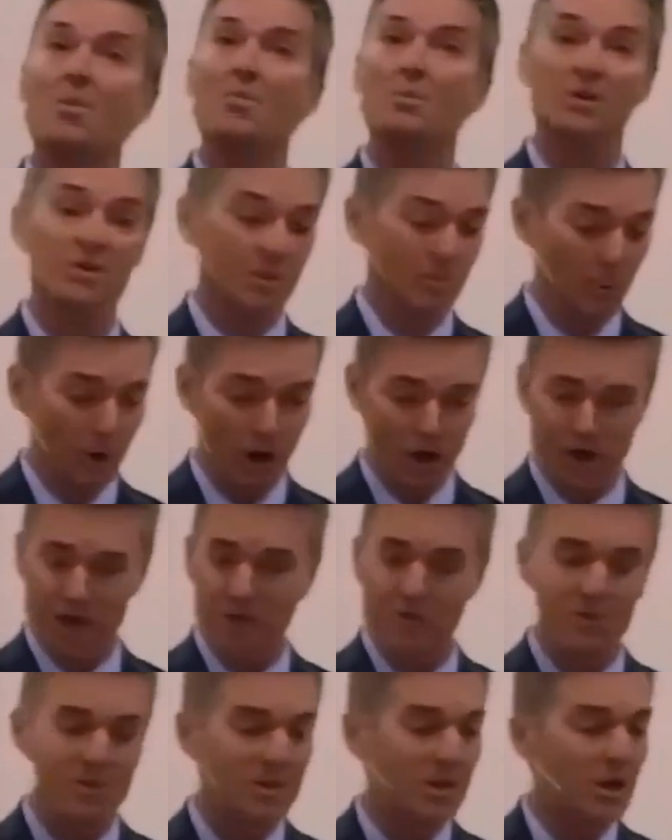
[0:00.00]
but the market
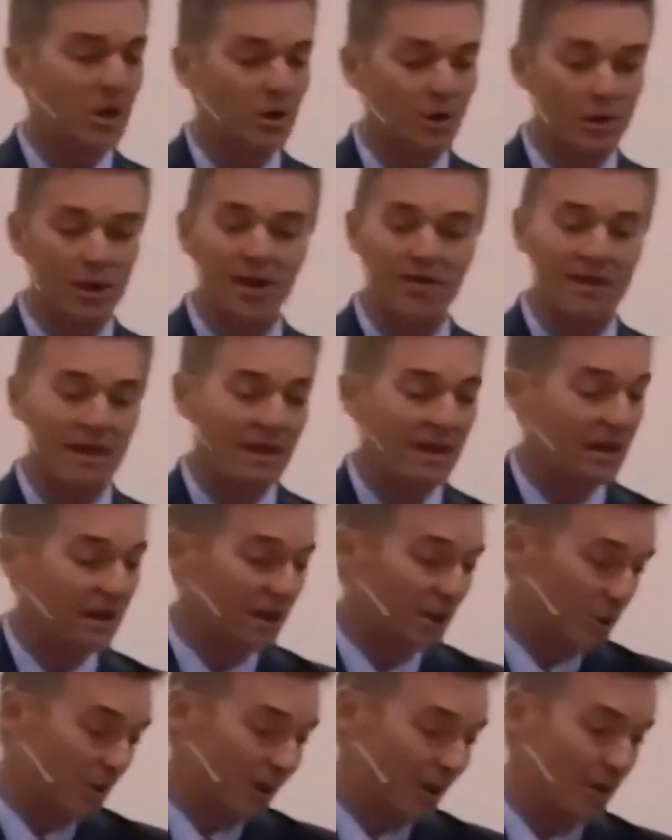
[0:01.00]
was hungry and they could
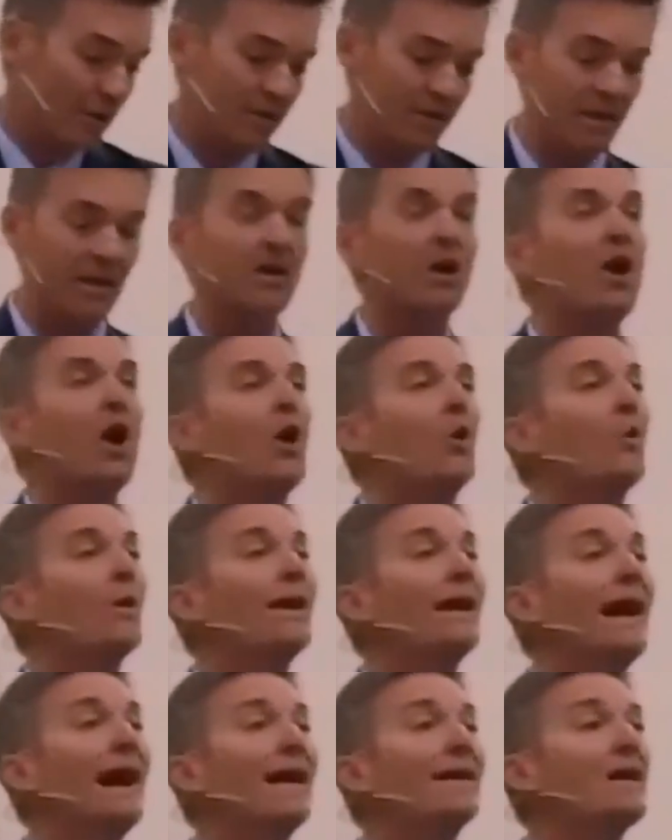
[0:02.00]
get away with it.
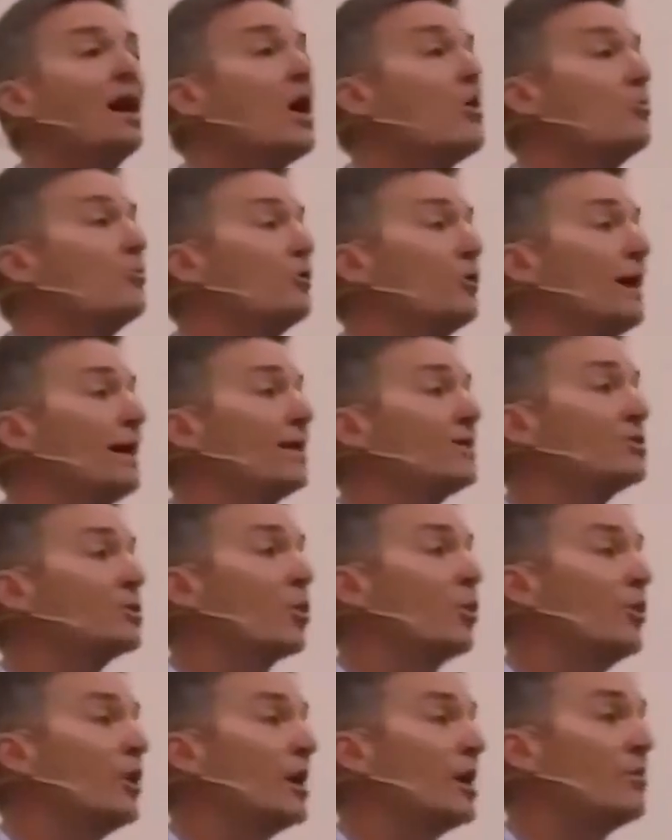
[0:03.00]
We had
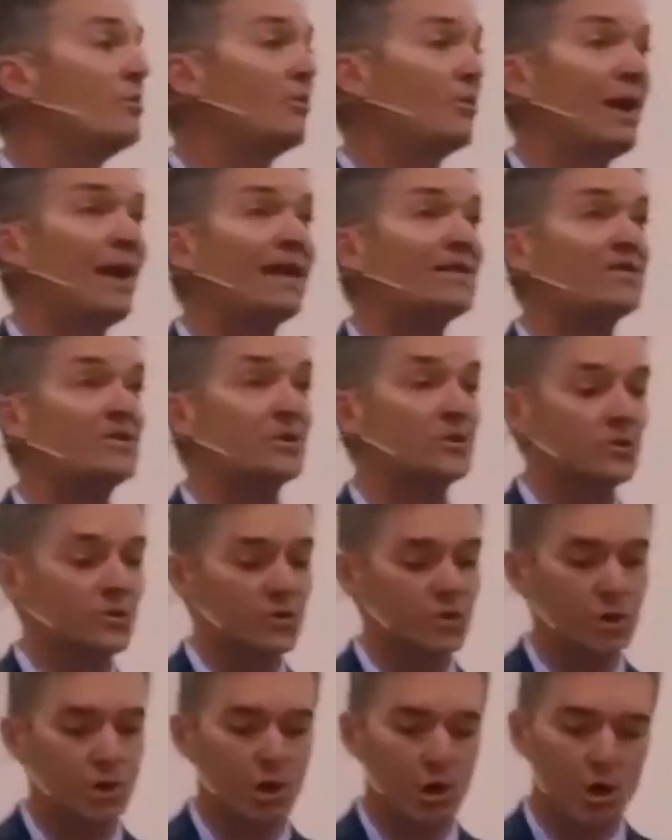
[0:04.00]
predatory
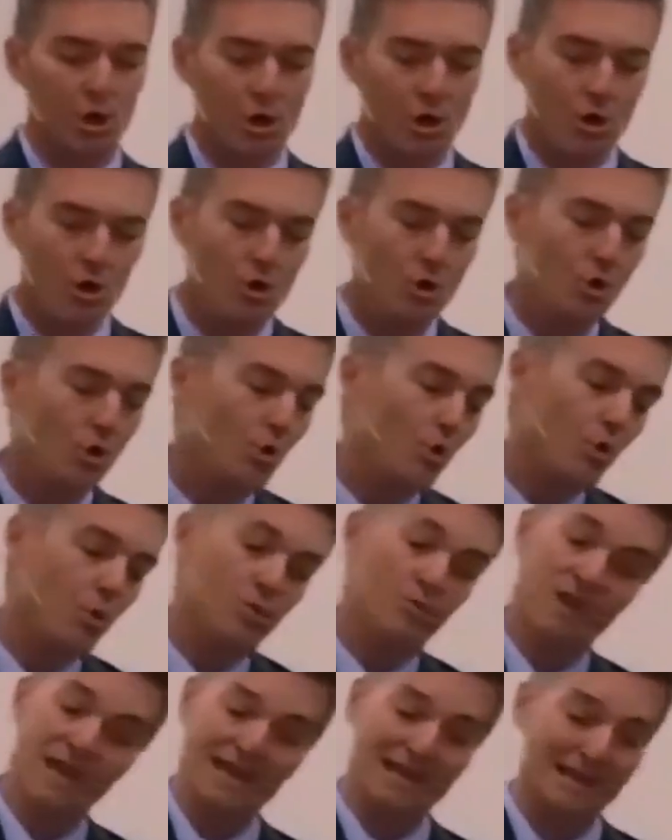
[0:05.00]
appraisers who
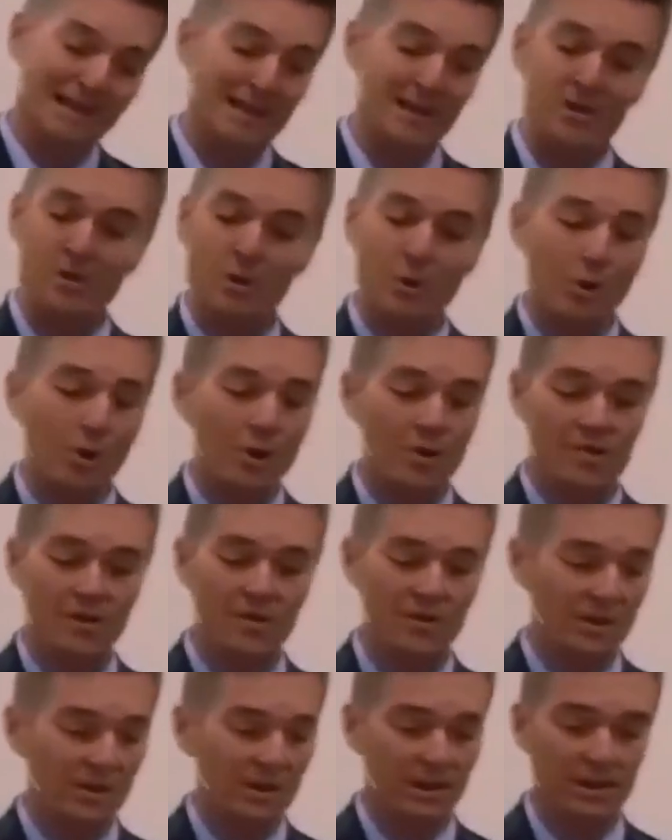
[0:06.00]
they needed the work
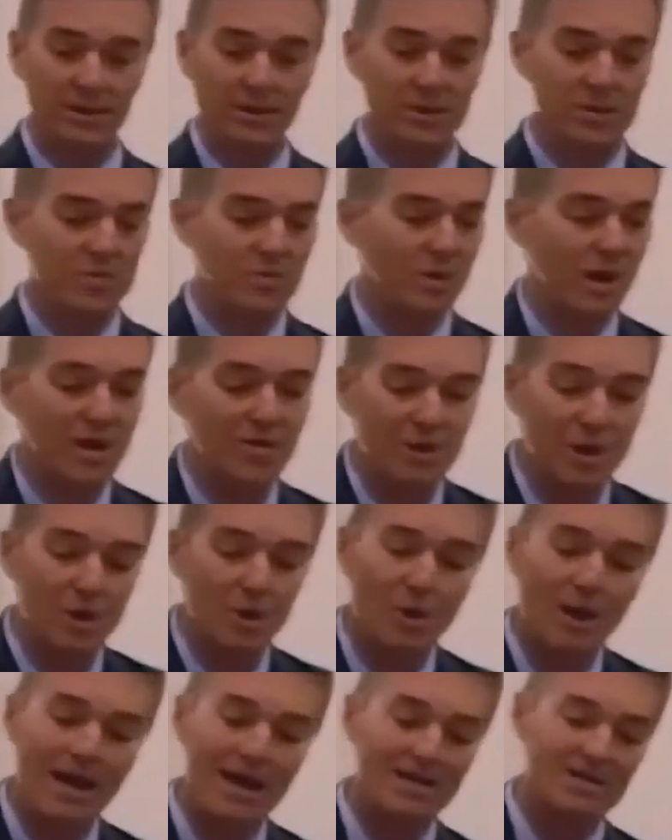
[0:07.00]
that the lenders brought their
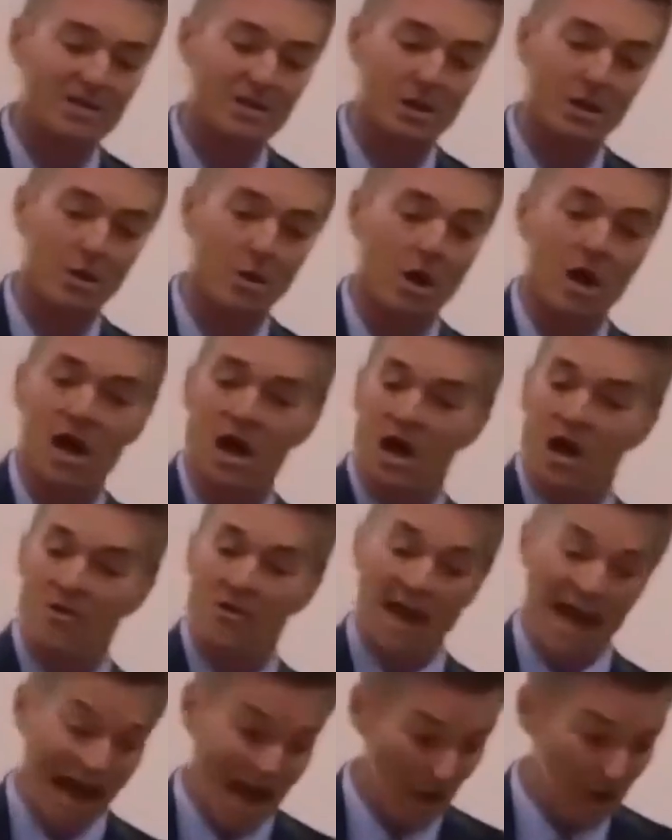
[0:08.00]
way. So
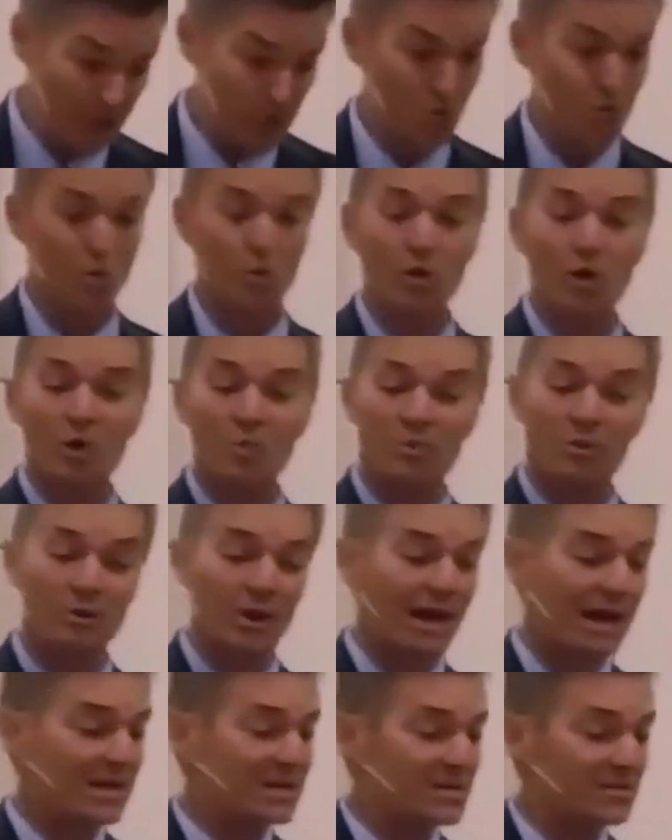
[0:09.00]
houses were
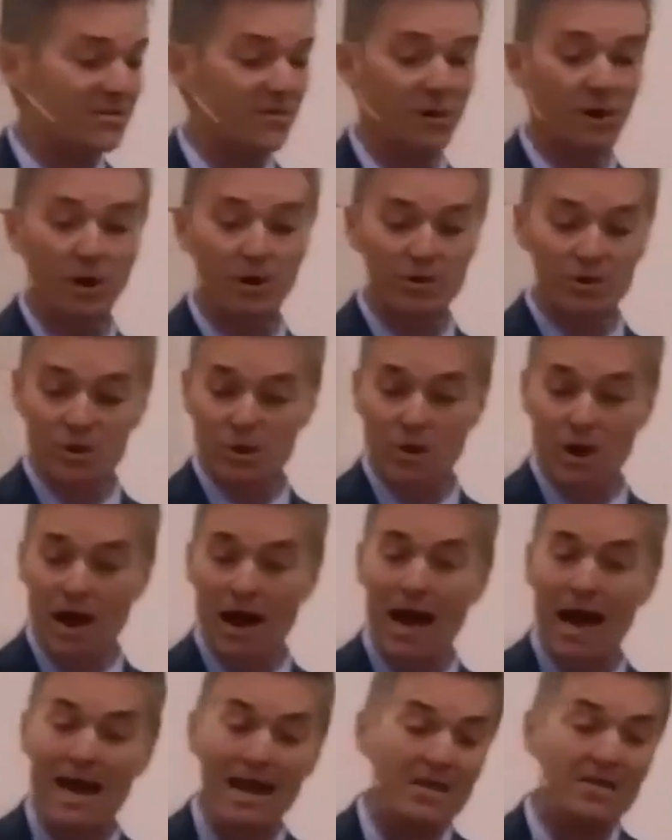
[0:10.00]
appraised far too
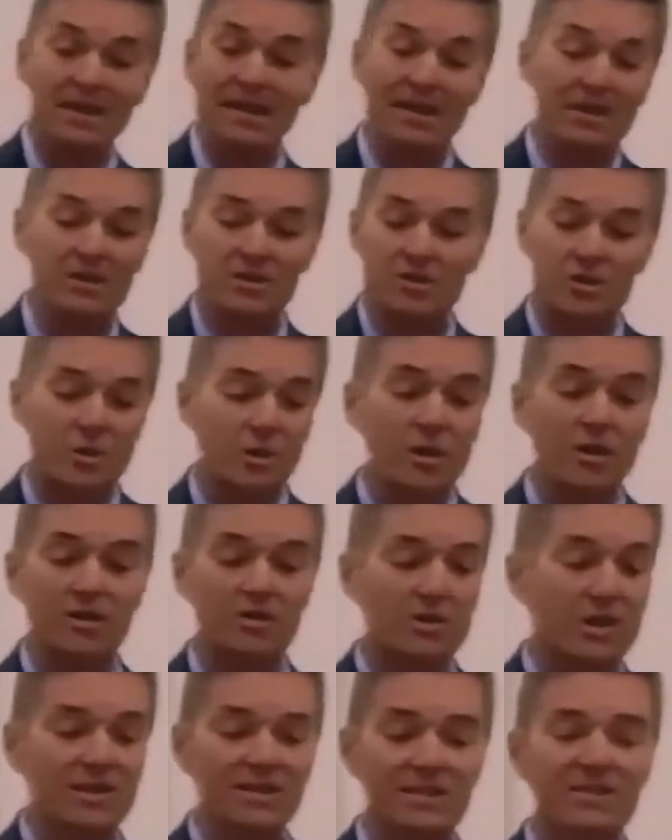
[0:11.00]
high and the industry could
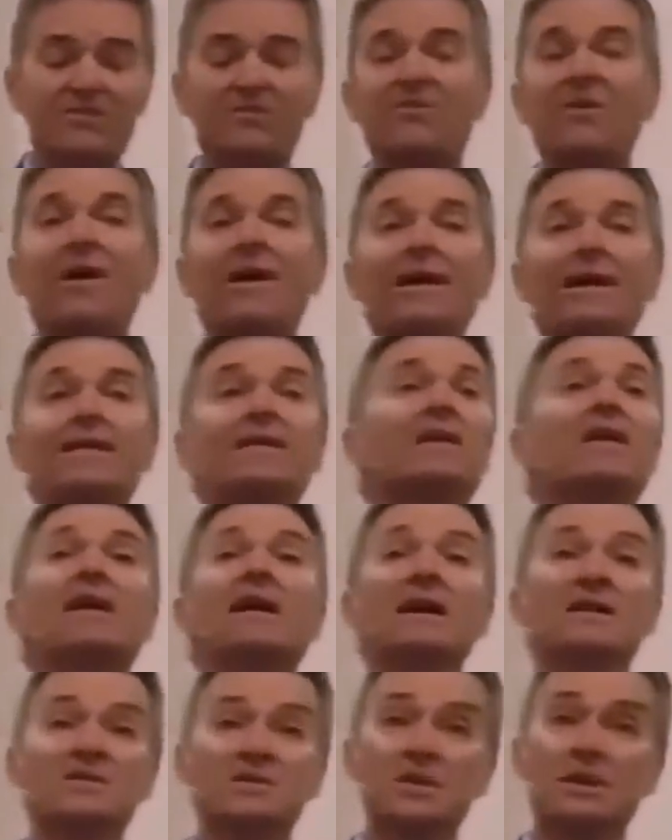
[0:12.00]
justify it
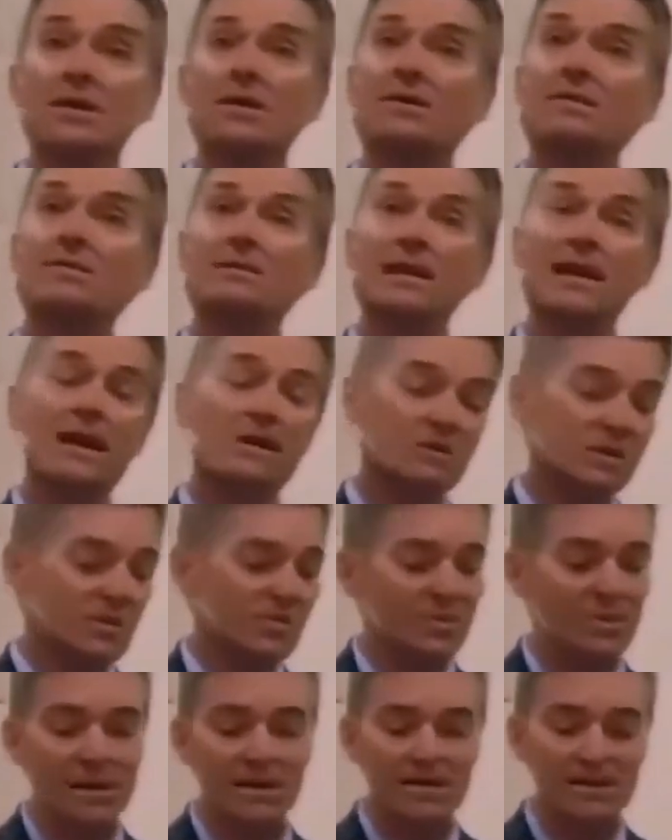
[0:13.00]
as long as the housing
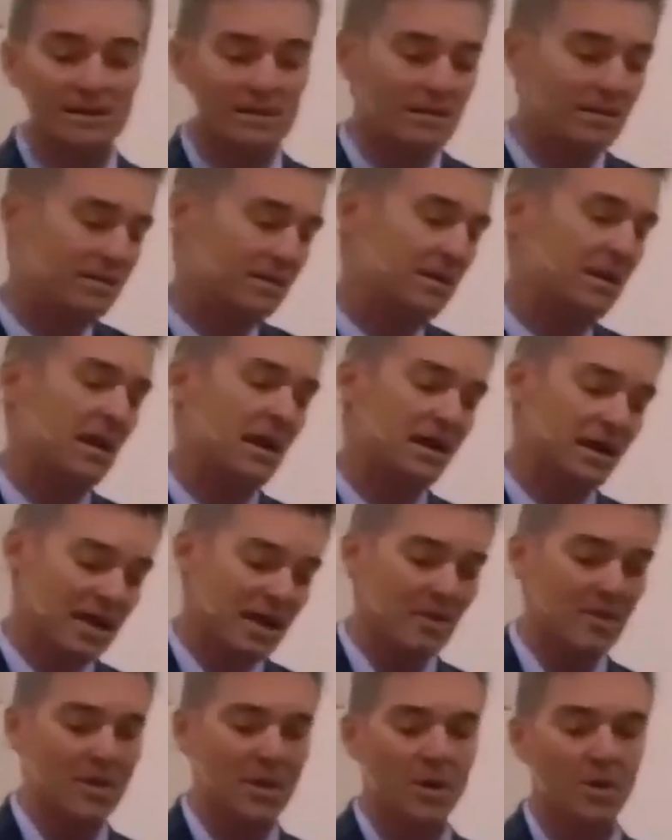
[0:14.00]
prices
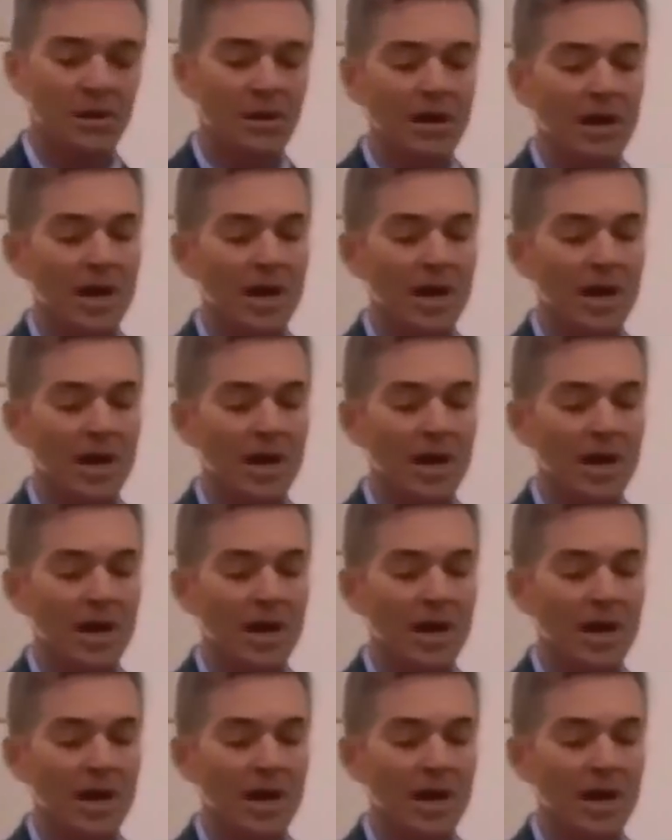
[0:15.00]
kept going